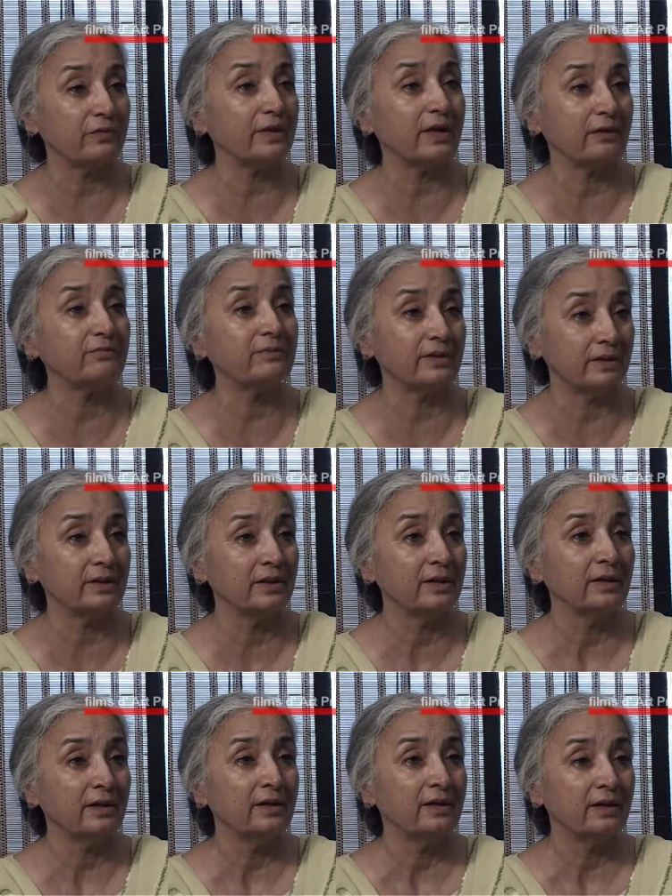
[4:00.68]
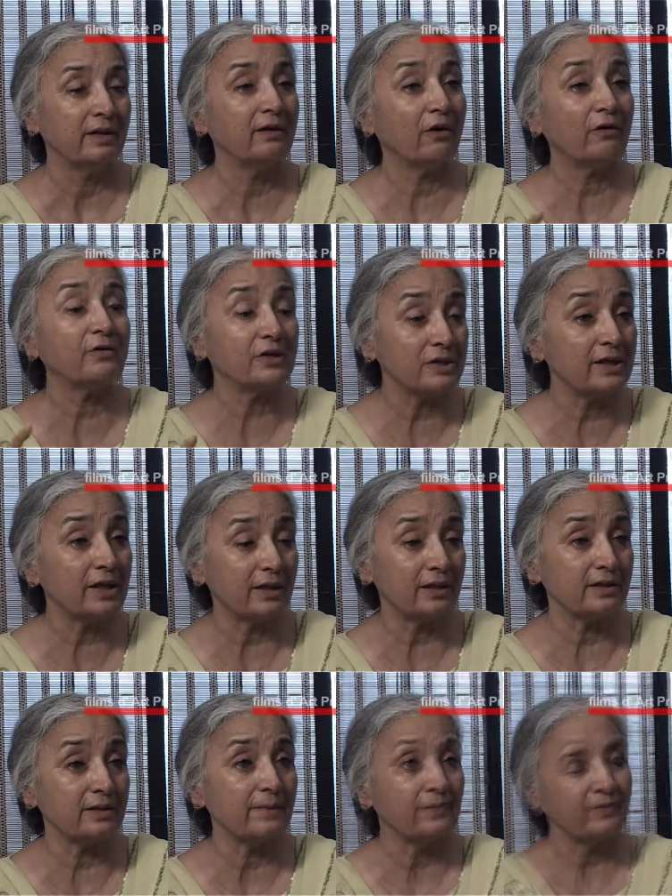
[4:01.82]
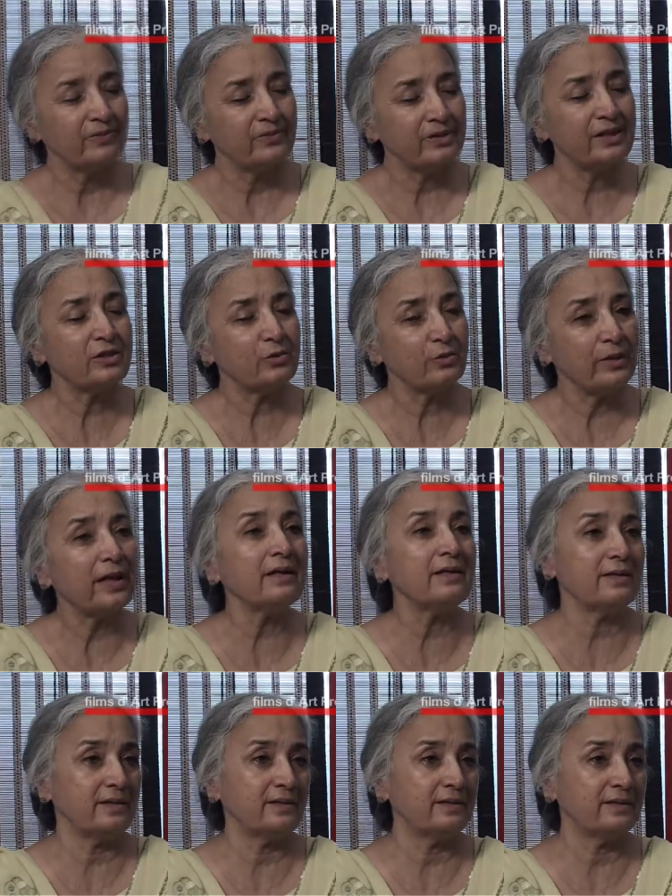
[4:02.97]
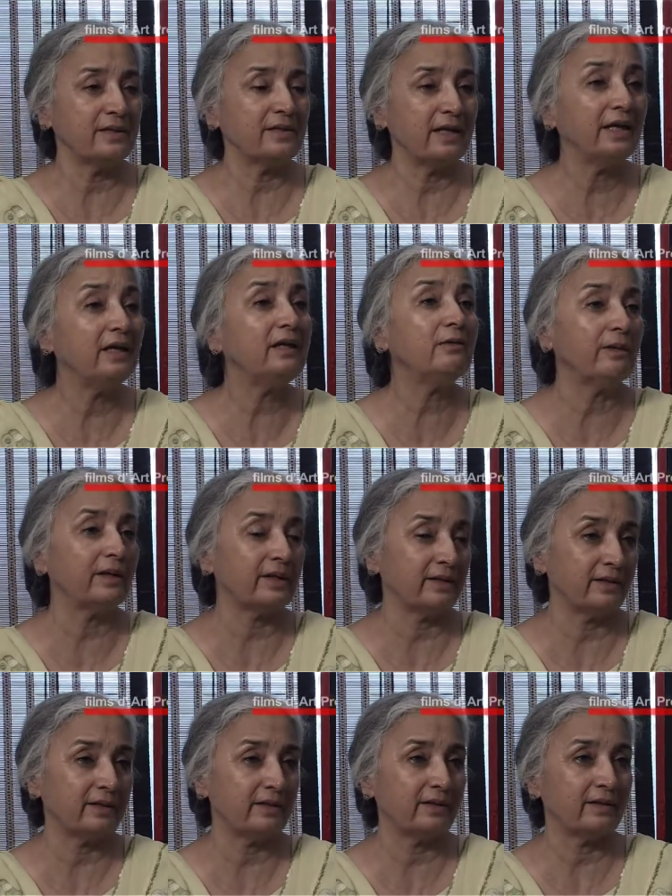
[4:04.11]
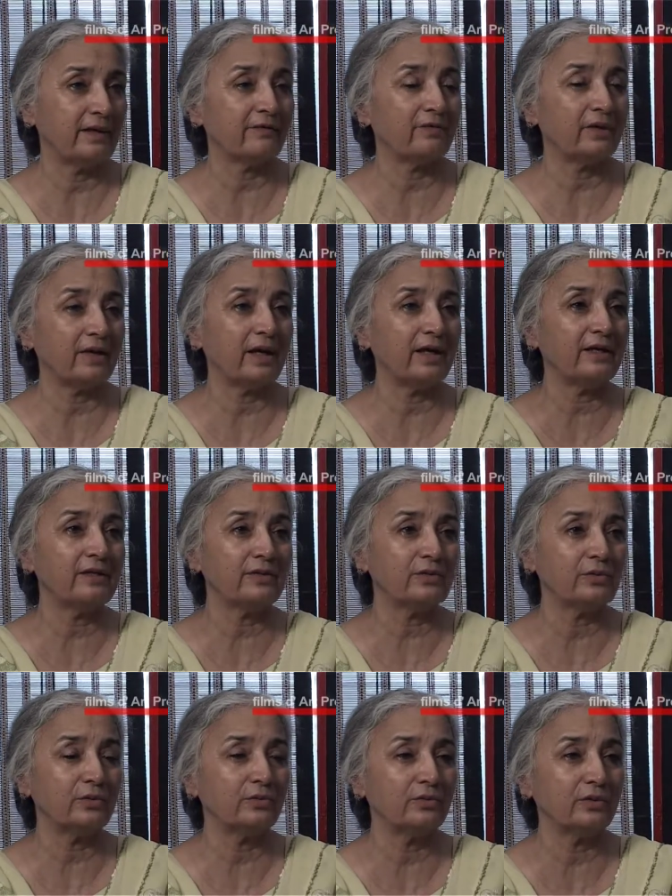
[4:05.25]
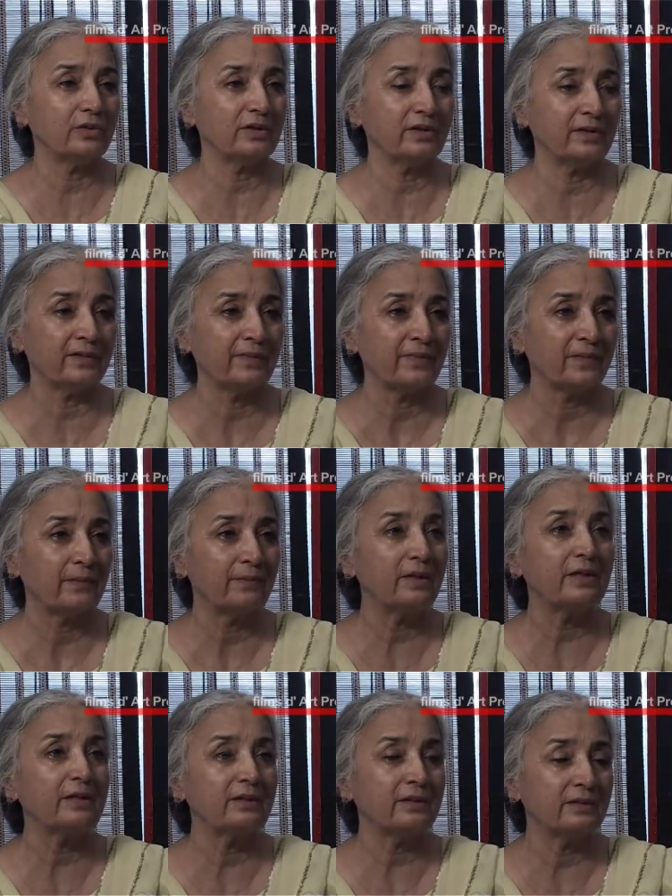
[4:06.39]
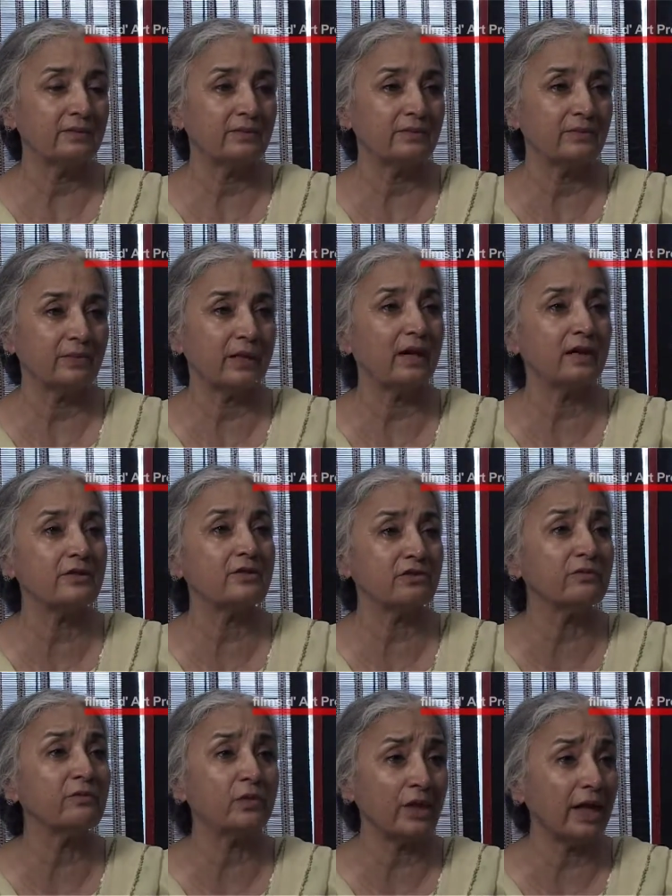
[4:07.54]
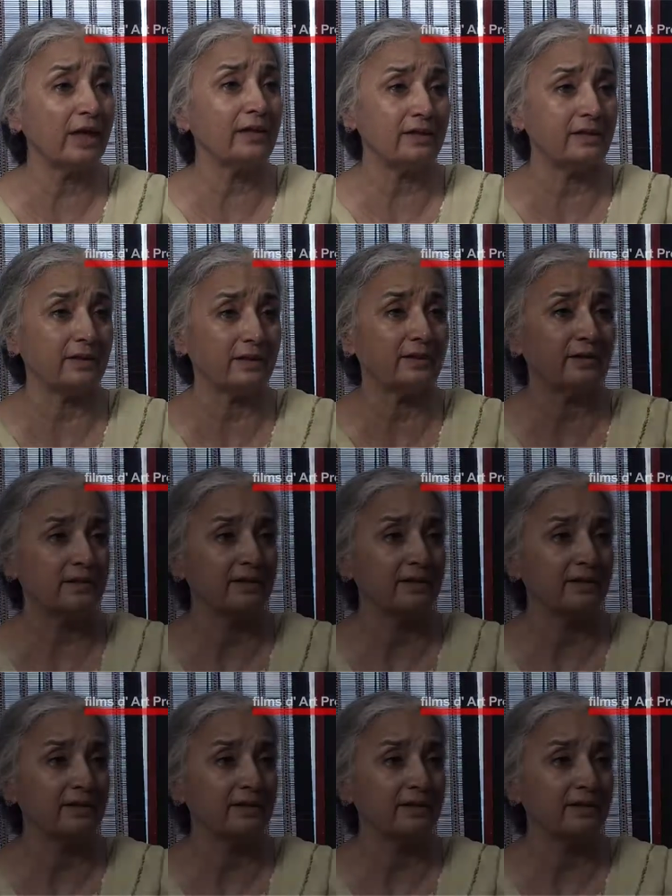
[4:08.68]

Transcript: the government, uh, of the state. Since when did anyone have the right to uh, be the guardians of morality?